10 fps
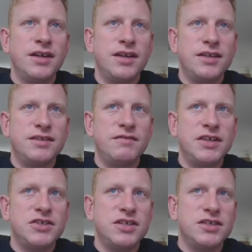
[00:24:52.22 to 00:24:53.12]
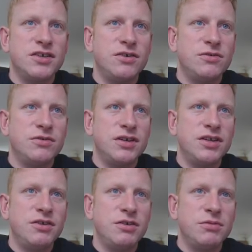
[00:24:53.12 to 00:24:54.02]
it's eventually sold. I
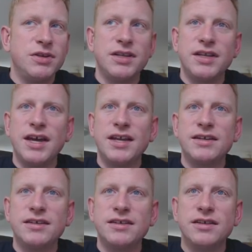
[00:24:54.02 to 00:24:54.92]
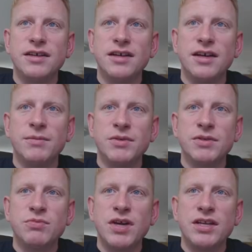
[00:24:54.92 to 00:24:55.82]
knew it would in the end. It was
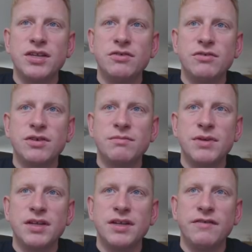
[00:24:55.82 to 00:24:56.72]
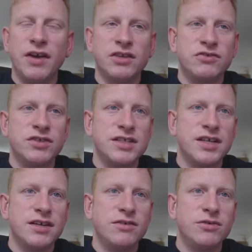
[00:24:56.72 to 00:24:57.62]
brand new, completely factory
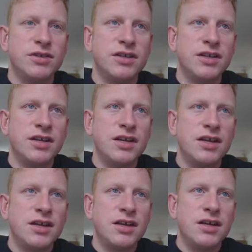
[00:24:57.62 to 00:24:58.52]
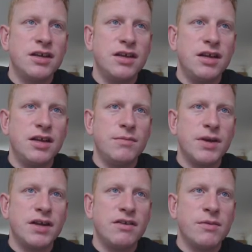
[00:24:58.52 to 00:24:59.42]
sealed. I
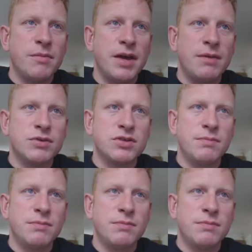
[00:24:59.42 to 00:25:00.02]
can't remember how much I